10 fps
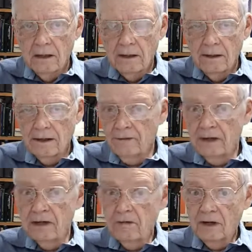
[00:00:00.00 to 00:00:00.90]
They
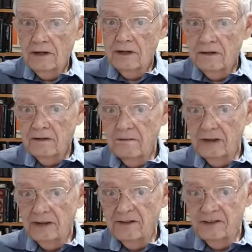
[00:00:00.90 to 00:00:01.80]
really wanted to
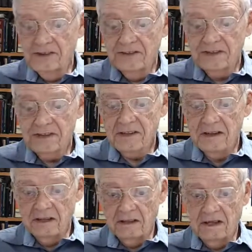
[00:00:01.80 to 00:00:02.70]
make Jesus
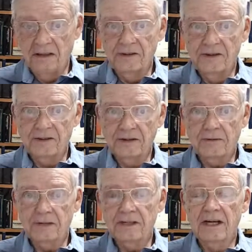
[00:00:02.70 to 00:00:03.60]
king, and Jesus
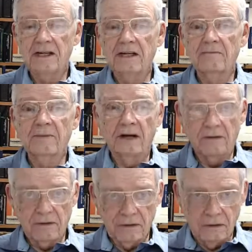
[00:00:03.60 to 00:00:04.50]
was not about
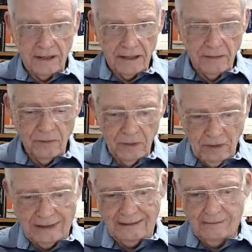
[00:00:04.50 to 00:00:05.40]
to let them do
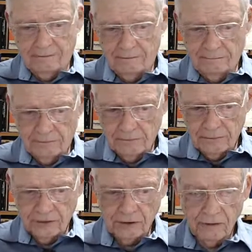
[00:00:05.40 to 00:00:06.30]
it.
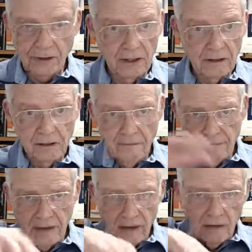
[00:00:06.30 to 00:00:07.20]
So he
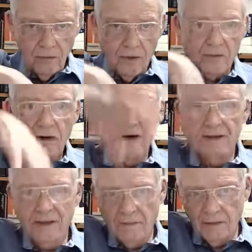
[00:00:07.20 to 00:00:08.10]

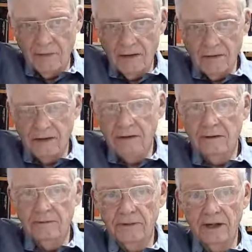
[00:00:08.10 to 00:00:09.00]
withdraws up the mountain
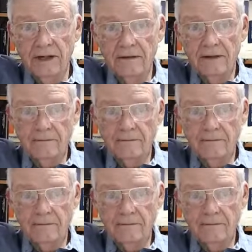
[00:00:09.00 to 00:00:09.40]
to pray.